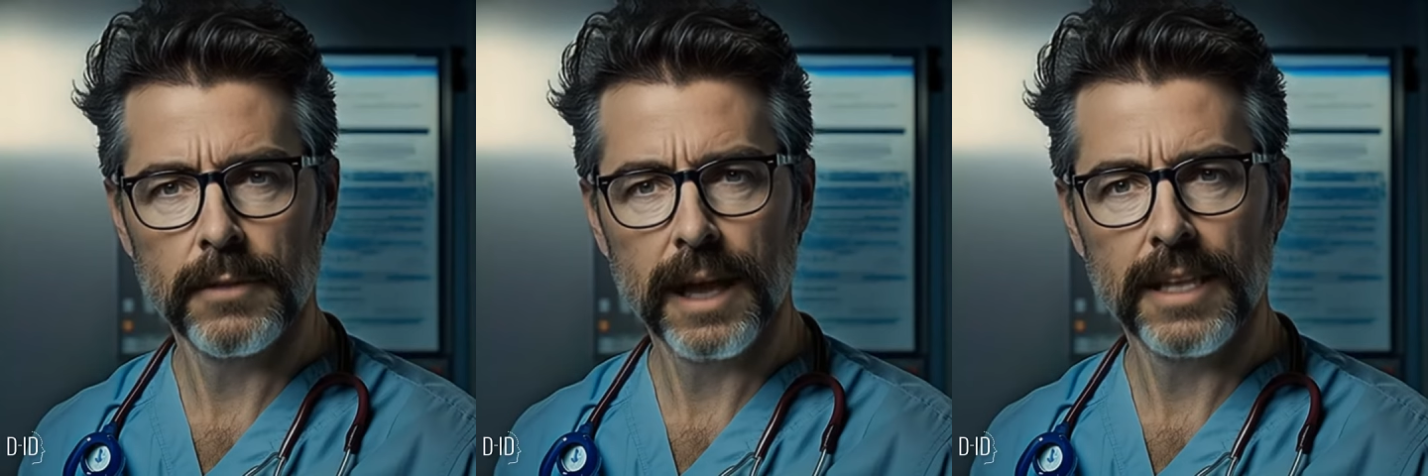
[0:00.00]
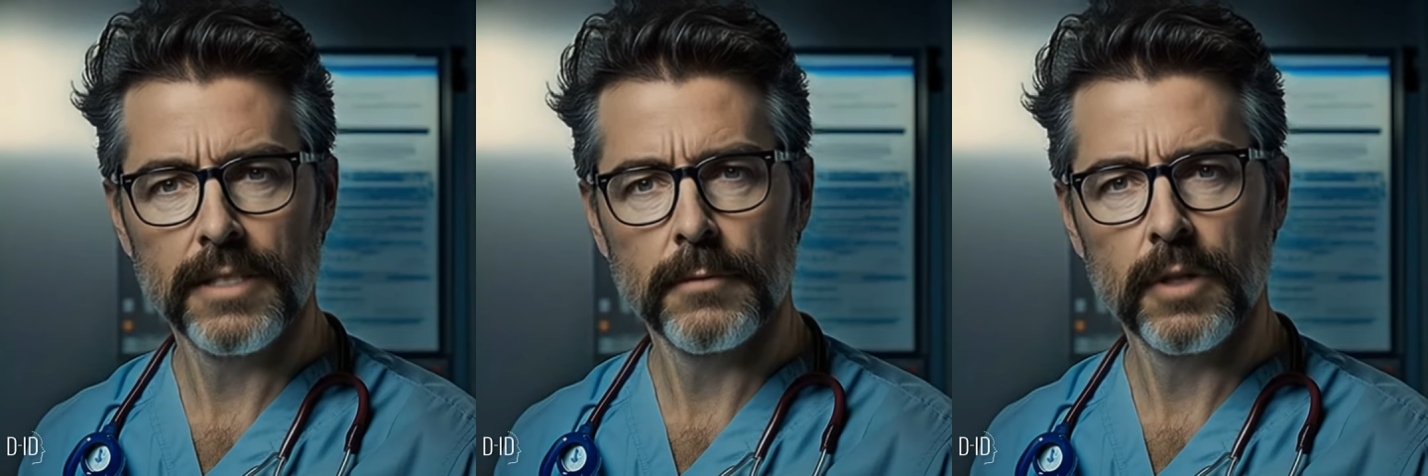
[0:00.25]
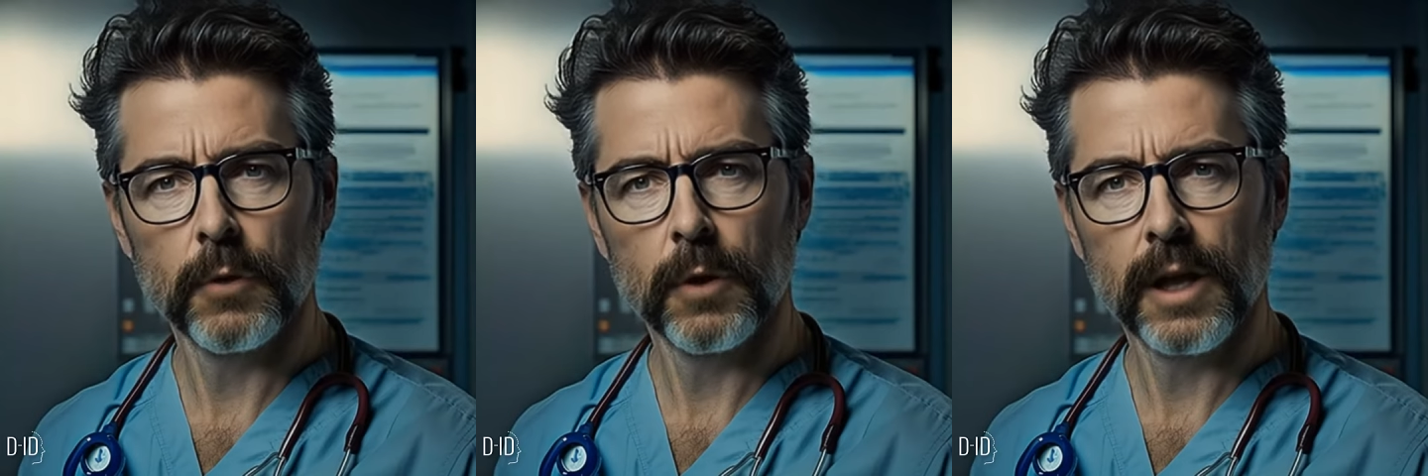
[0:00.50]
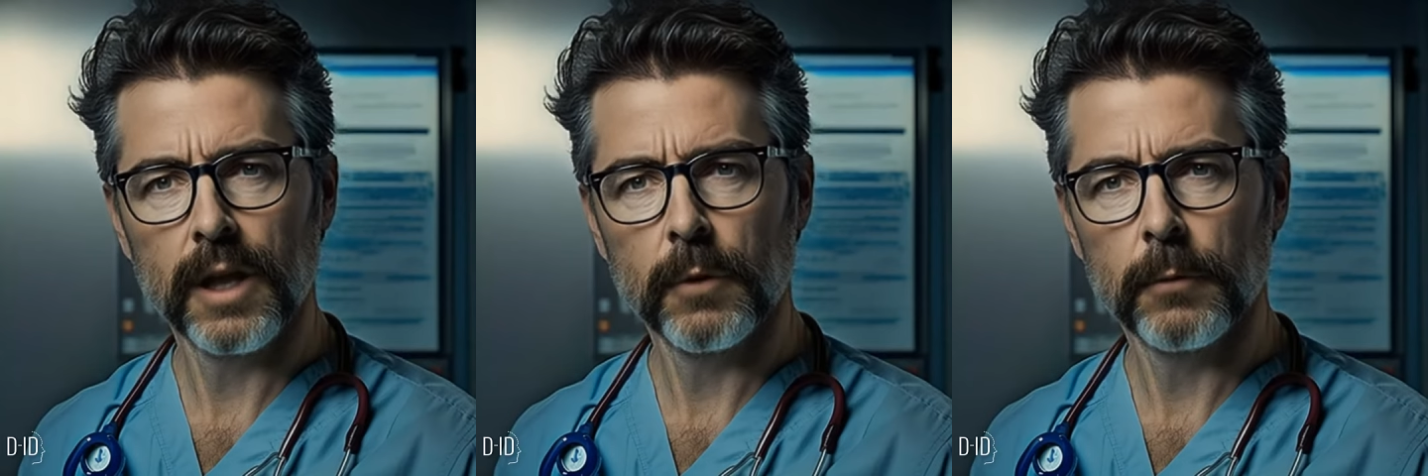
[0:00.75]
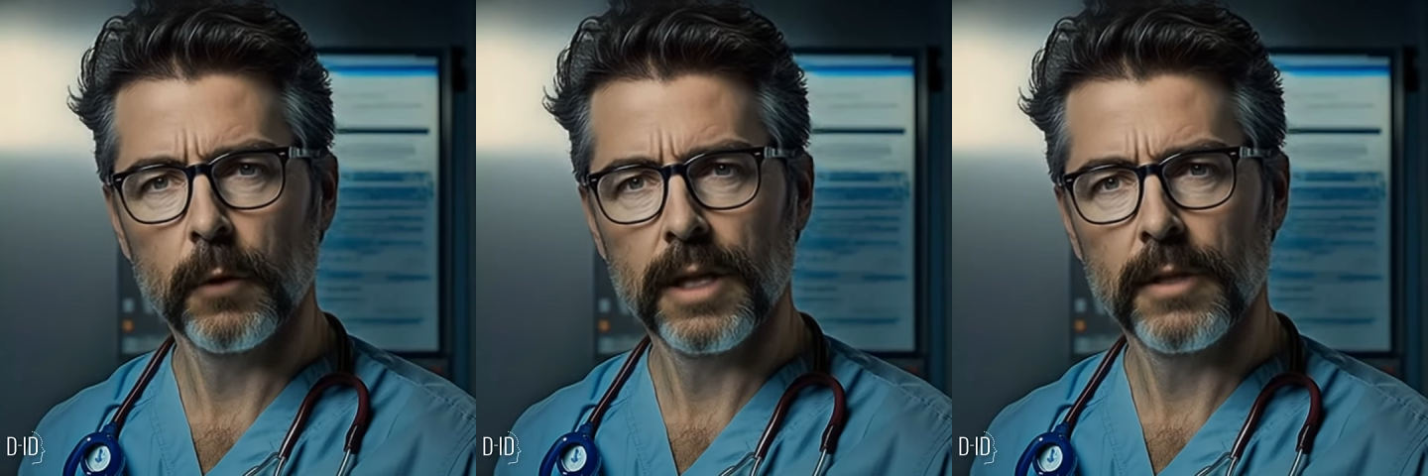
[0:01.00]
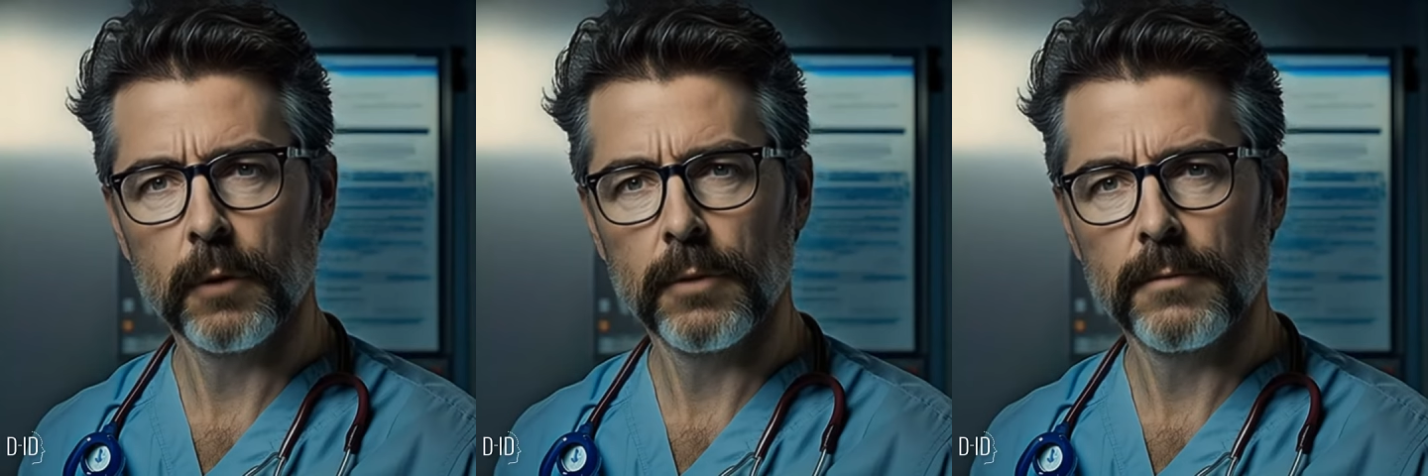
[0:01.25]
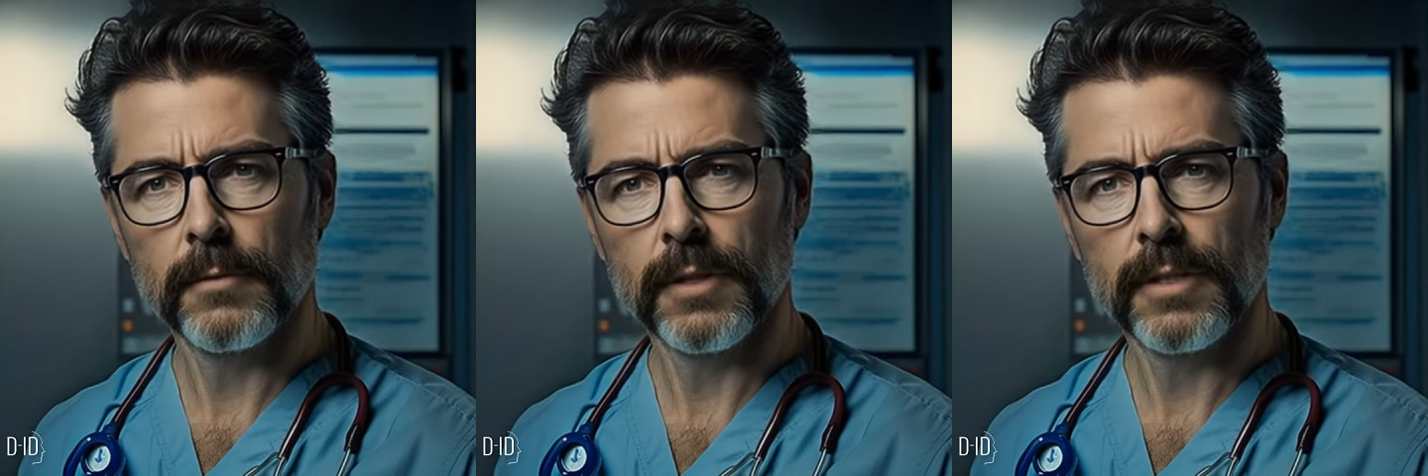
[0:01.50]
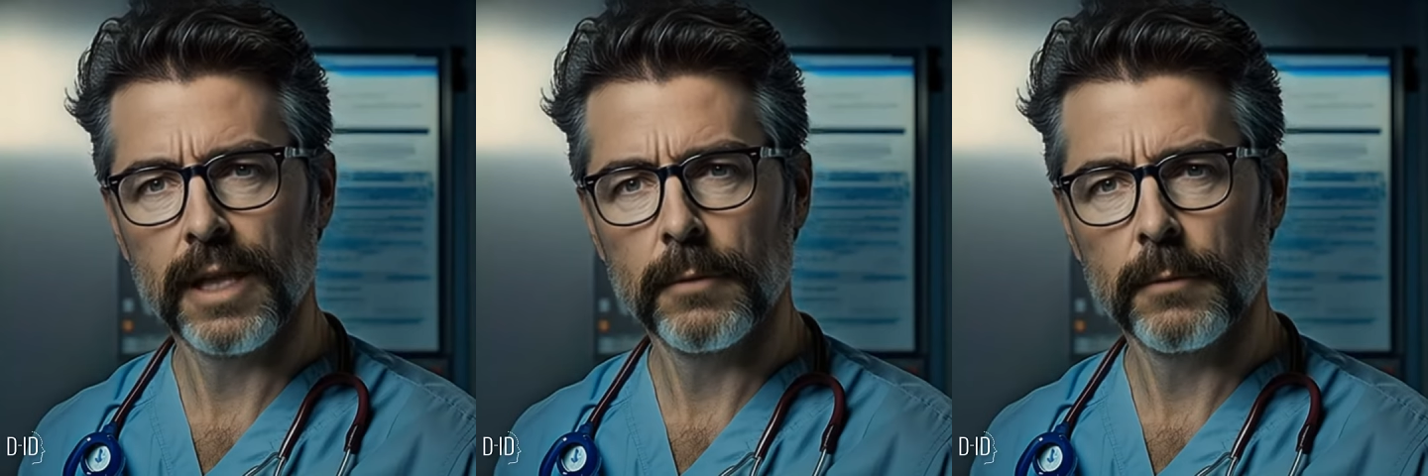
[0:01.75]
and to ventricular preload in
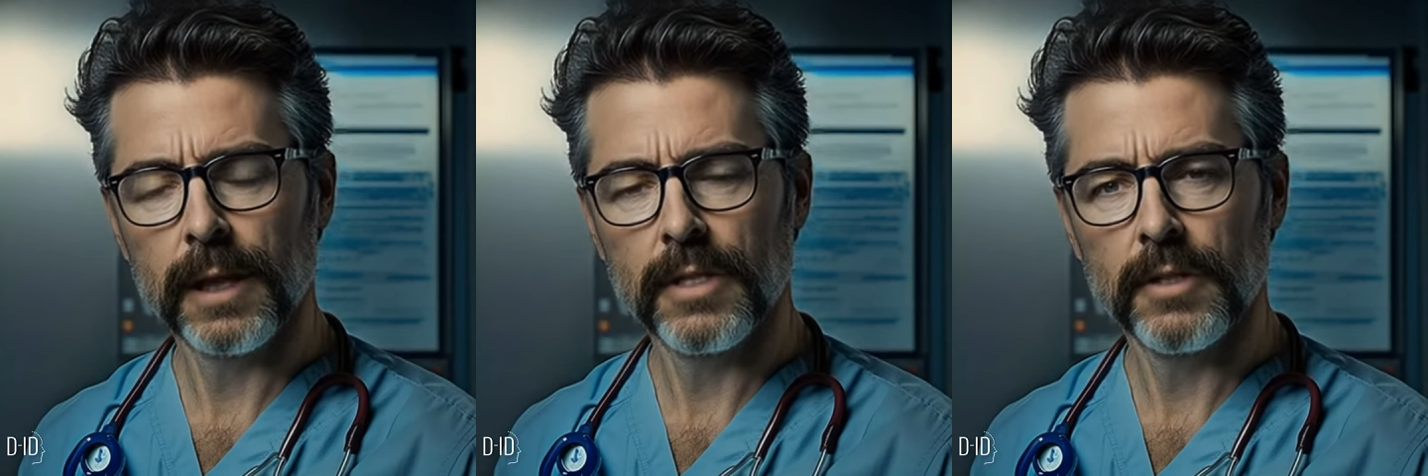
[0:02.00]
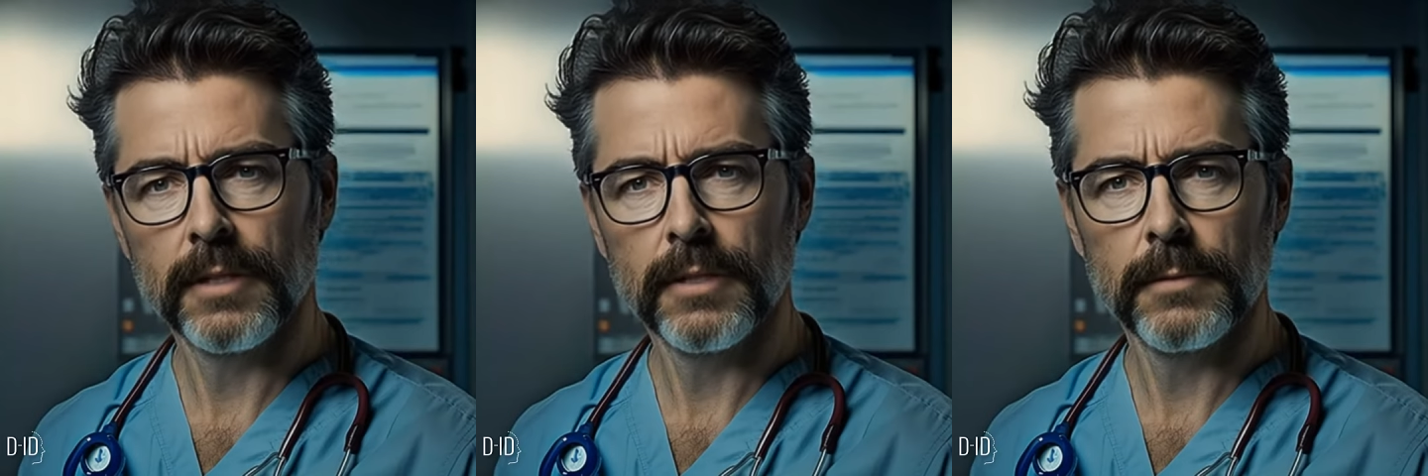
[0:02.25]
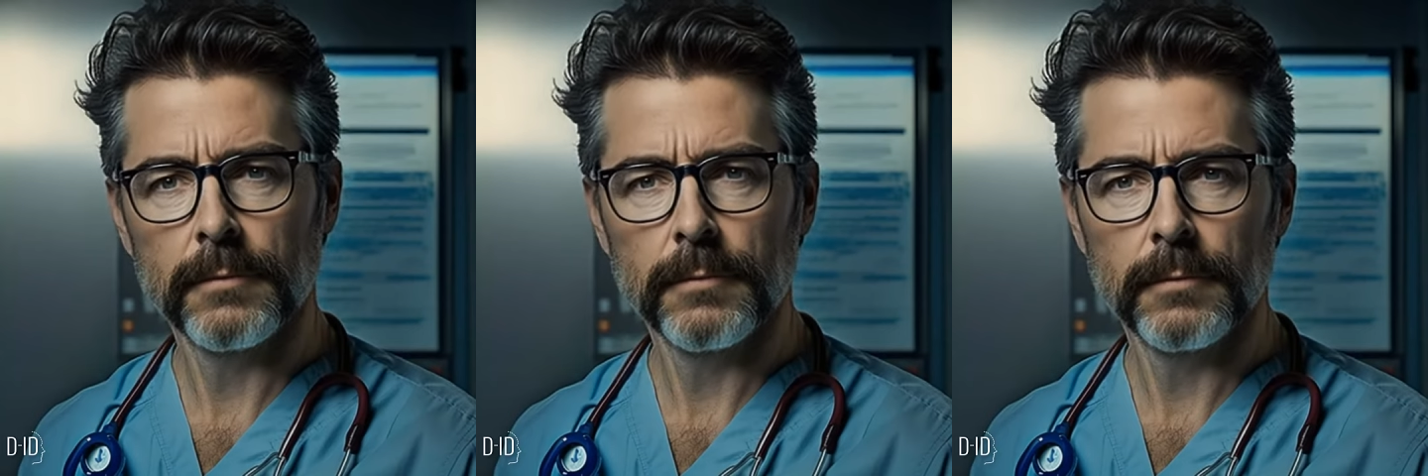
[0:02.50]
Fontan patients.